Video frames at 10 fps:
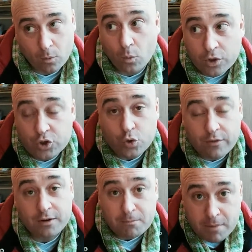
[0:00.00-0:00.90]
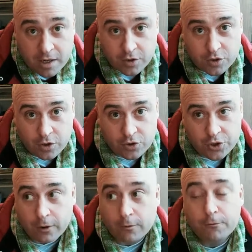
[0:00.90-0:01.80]
once you have admitted to
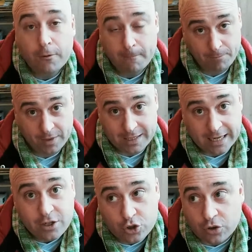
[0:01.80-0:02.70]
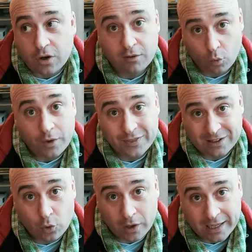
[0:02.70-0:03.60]
yourself the nature of what the
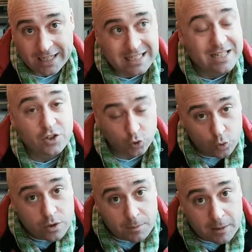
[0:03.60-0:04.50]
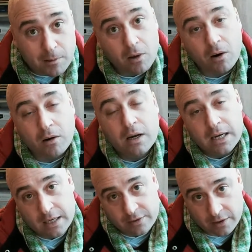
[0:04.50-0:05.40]
Golan Heights is and who the people are
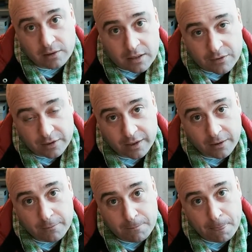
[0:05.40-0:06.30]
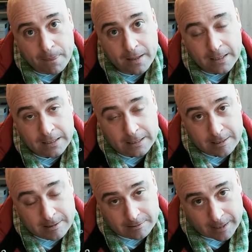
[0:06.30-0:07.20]
that are living there,
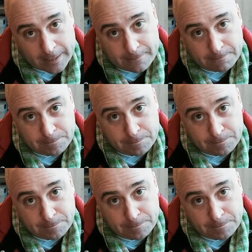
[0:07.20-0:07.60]
right?